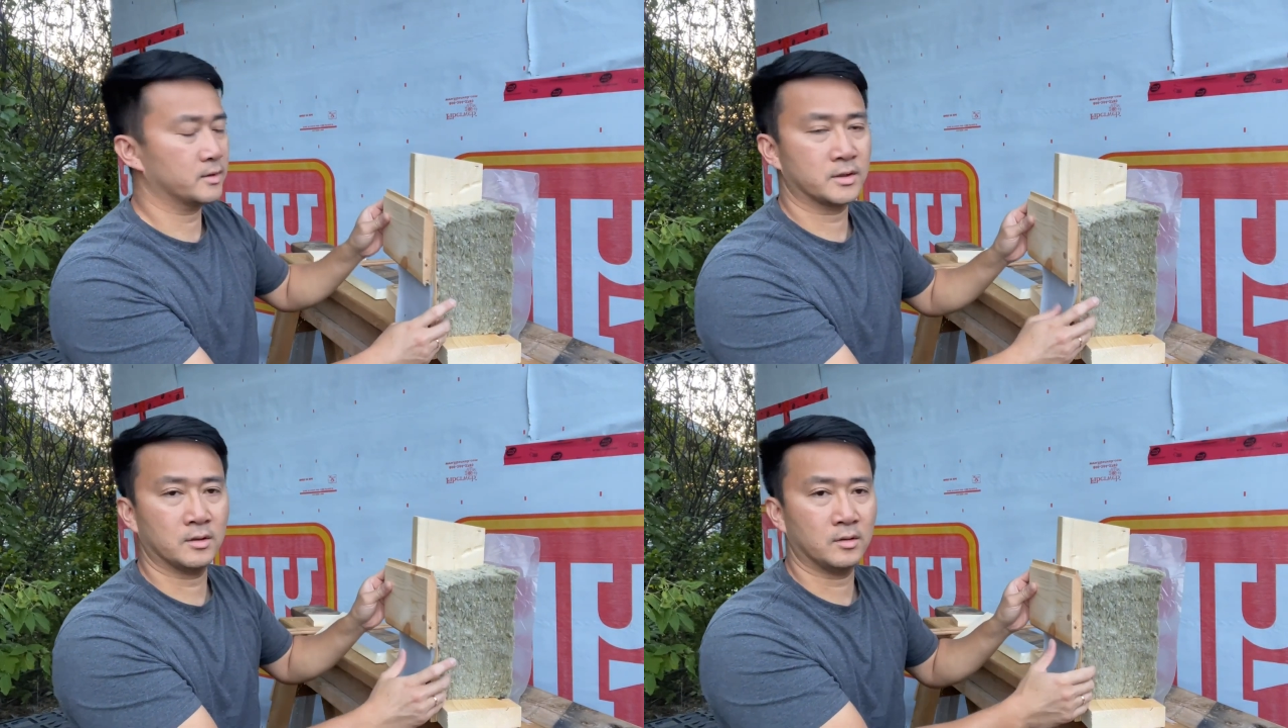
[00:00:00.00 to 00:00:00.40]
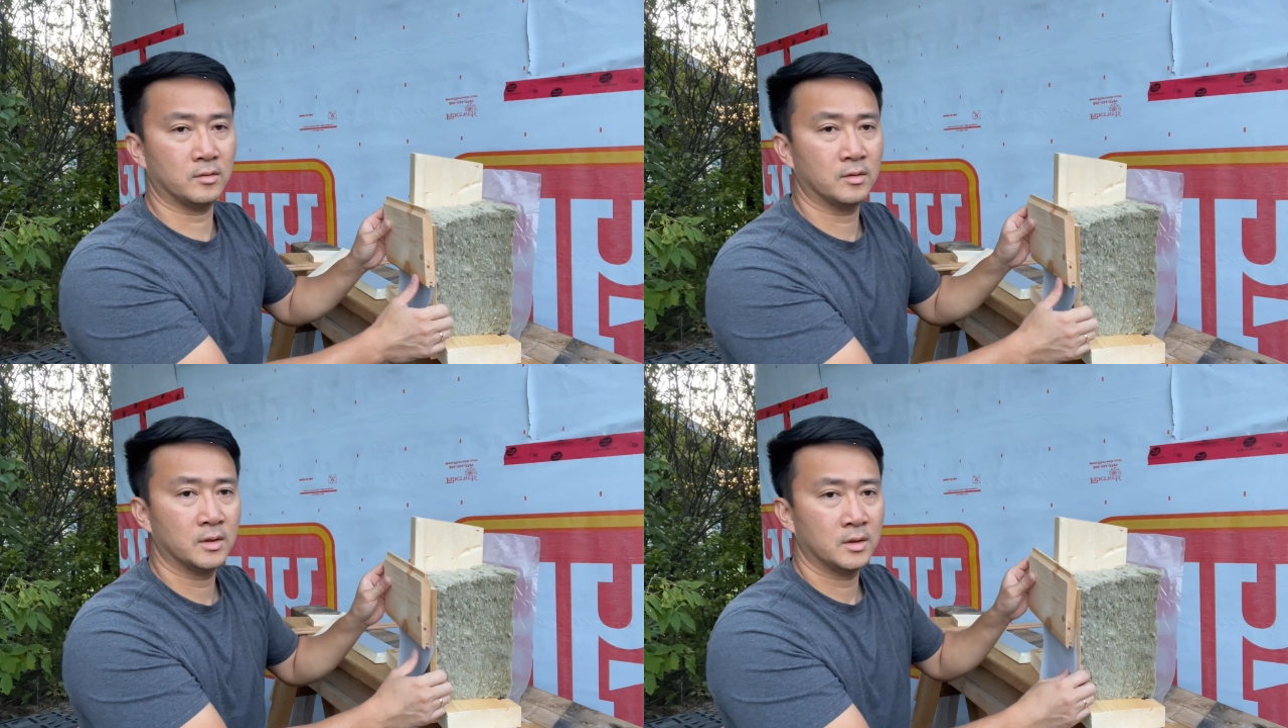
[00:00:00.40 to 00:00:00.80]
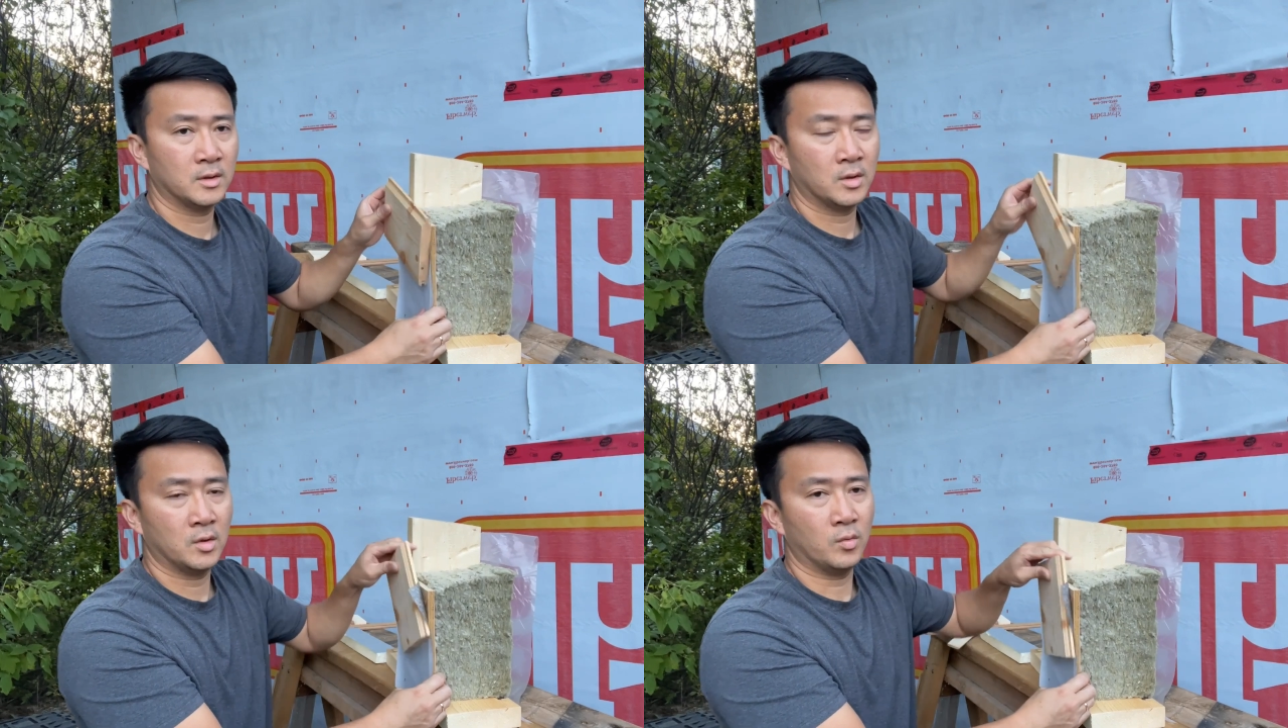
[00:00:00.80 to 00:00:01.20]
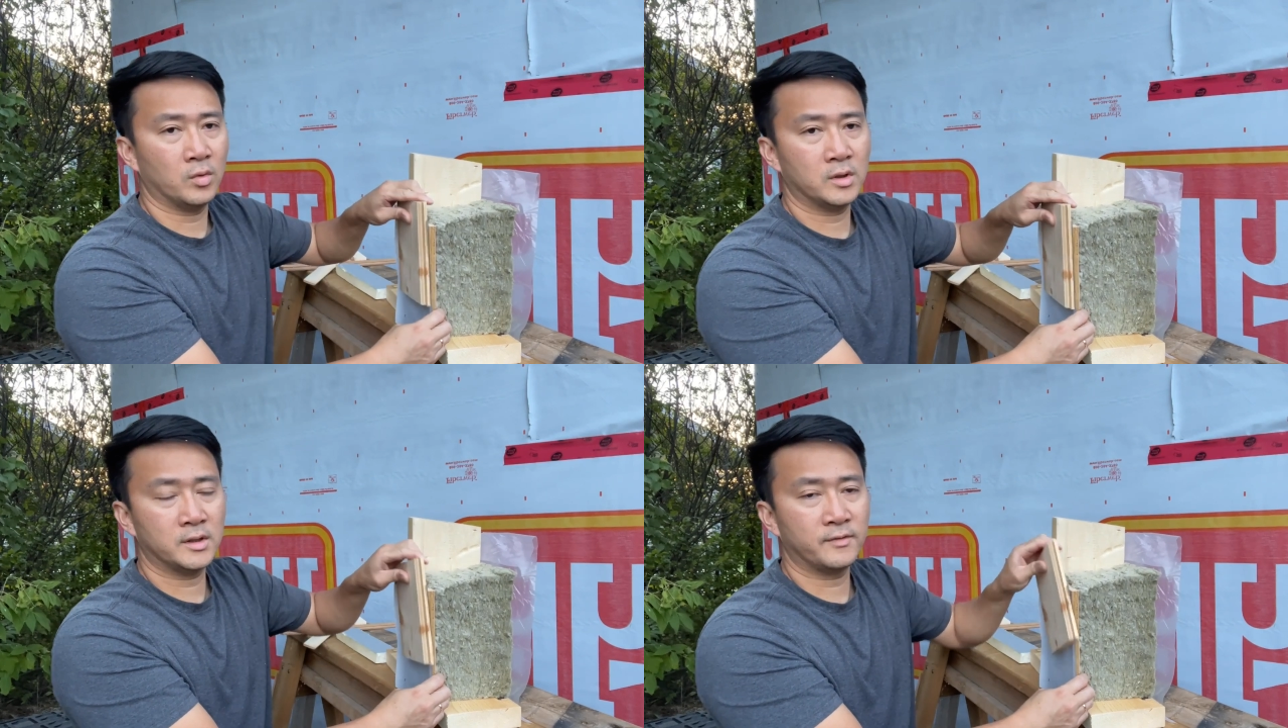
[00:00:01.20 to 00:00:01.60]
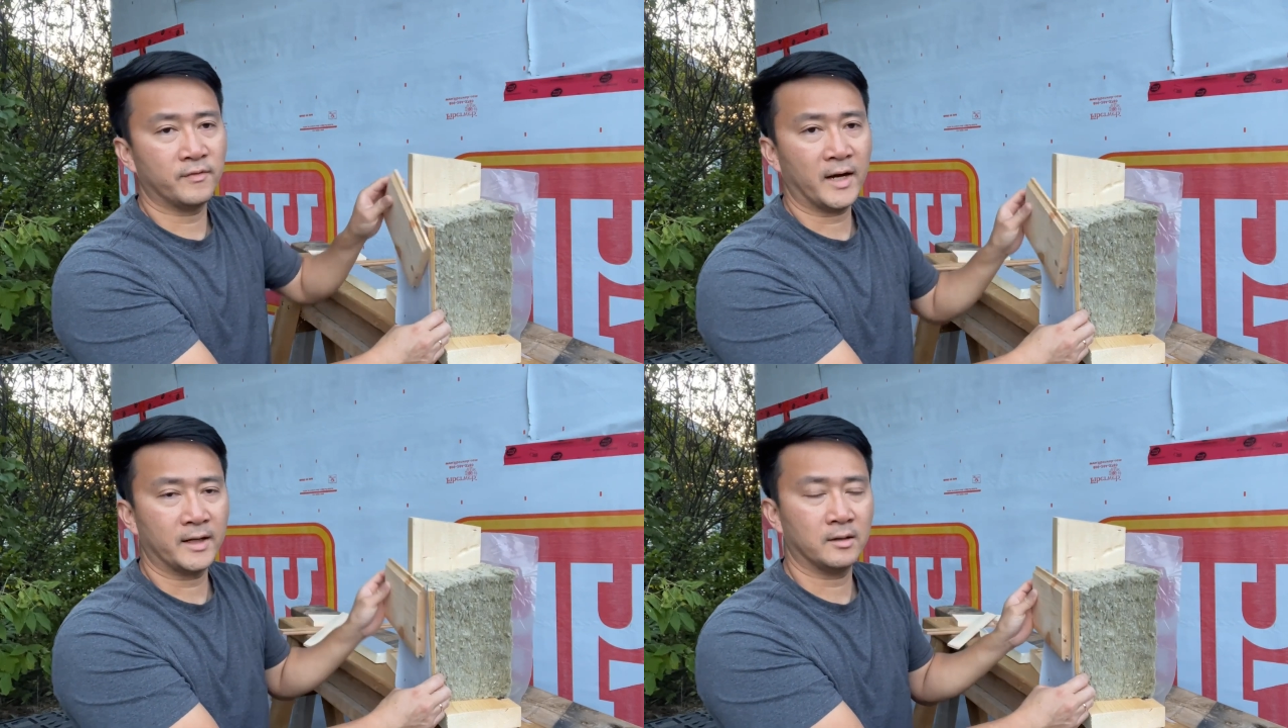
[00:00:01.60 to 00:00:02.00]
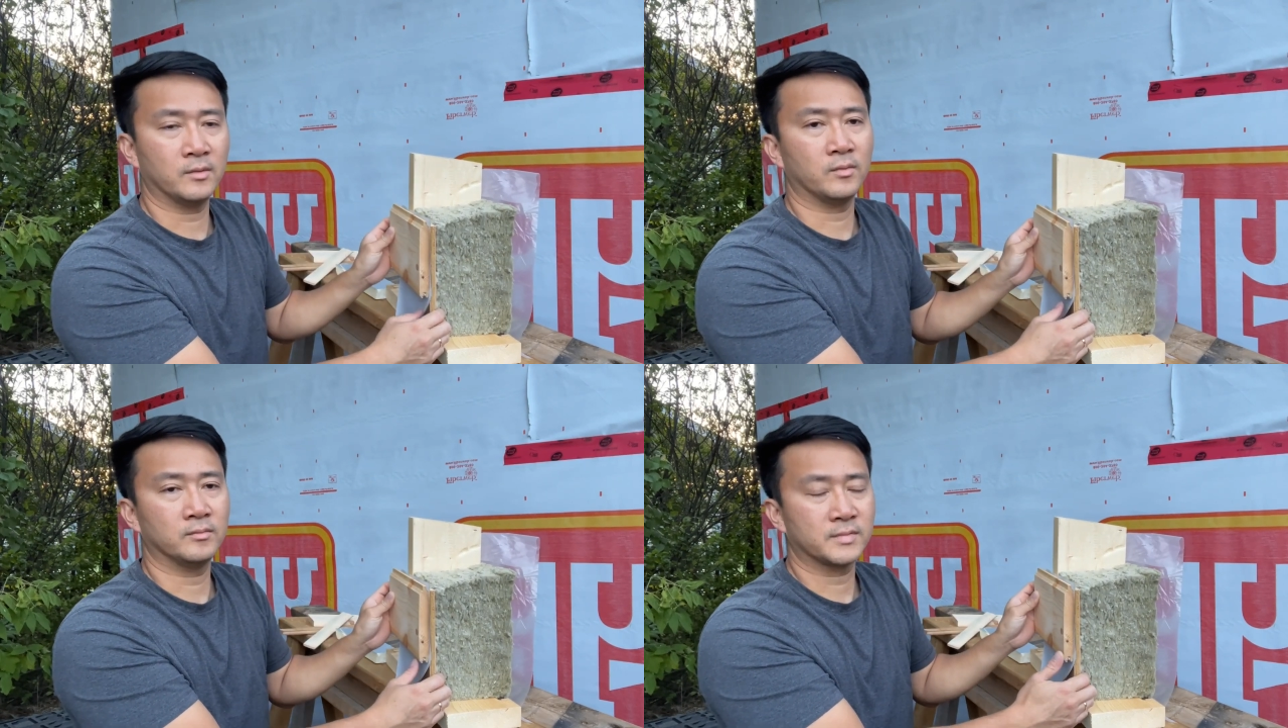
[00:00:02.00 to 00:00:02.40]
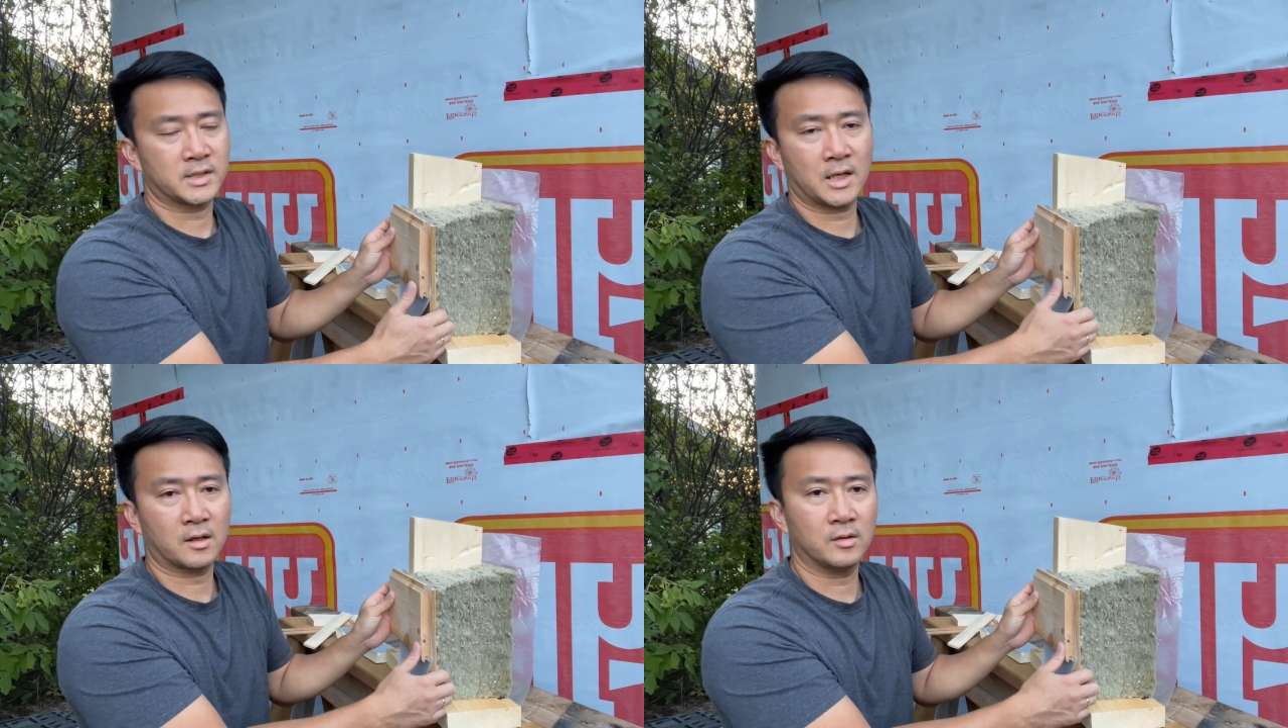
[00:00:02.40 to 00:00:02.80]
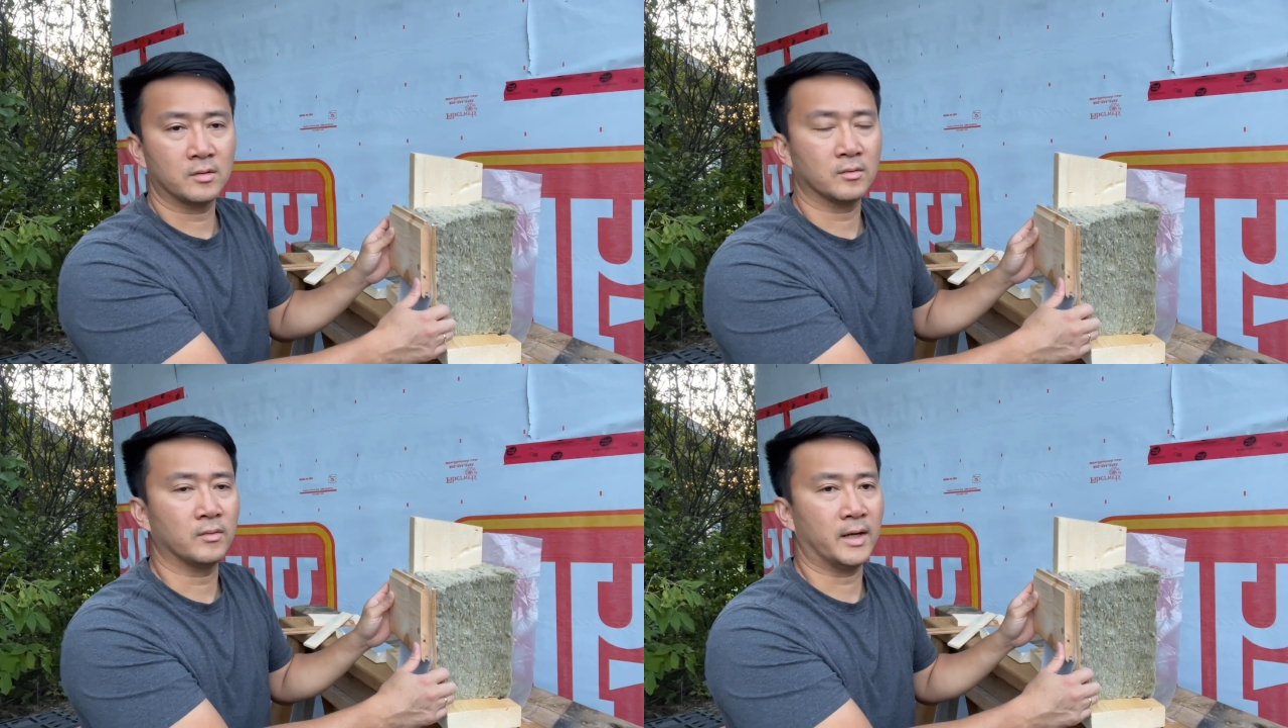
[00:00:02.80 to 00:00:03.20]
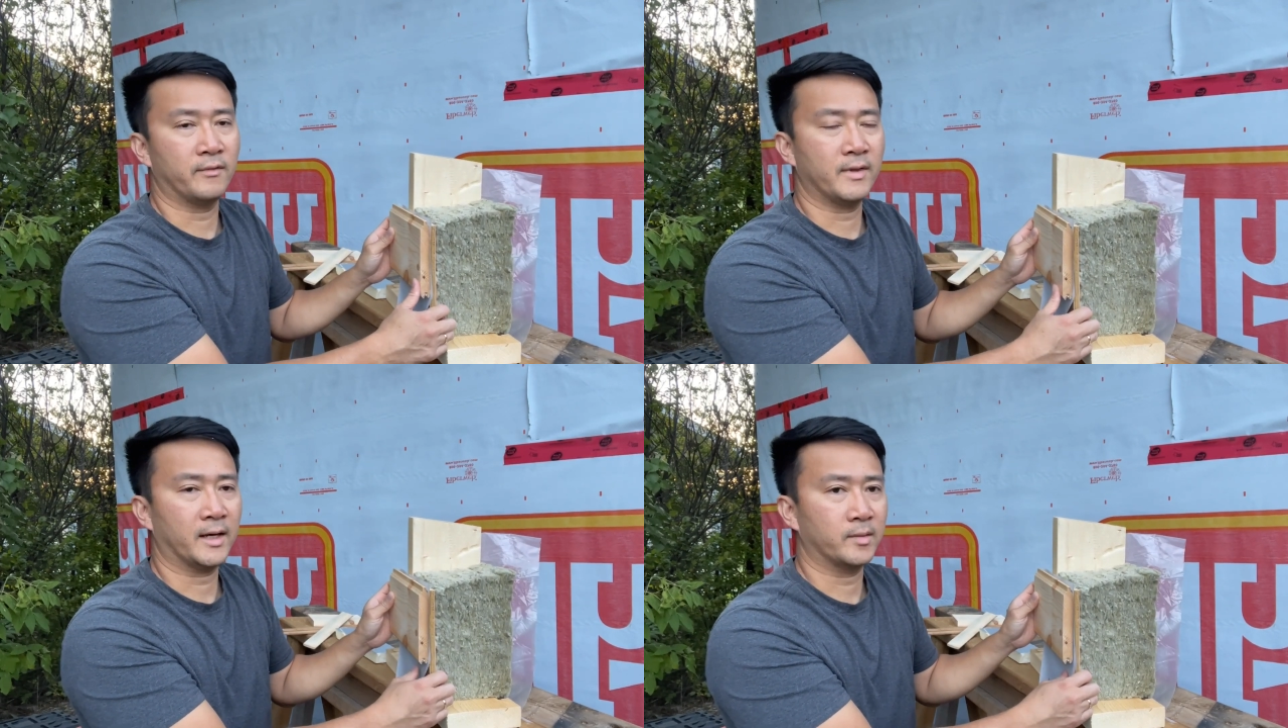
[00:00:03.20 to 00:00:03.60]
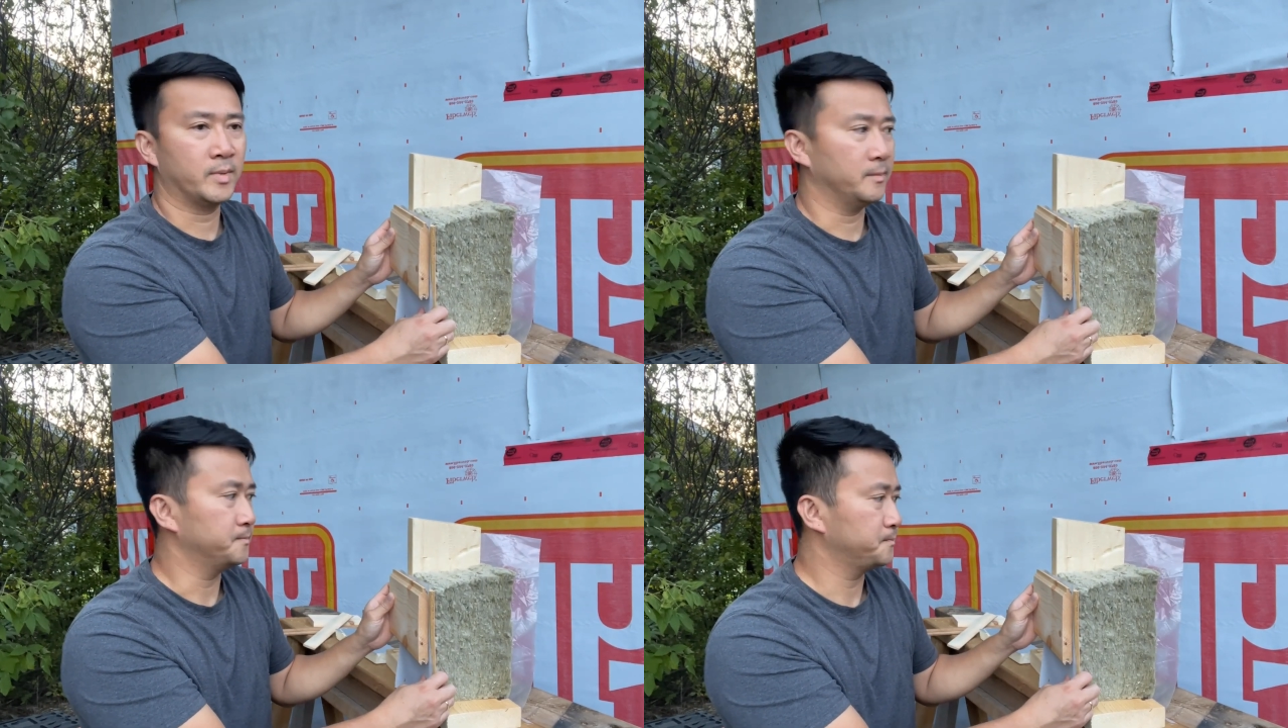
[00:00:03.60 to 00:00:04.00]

So wood, vinyl, stucco, whatever that could be.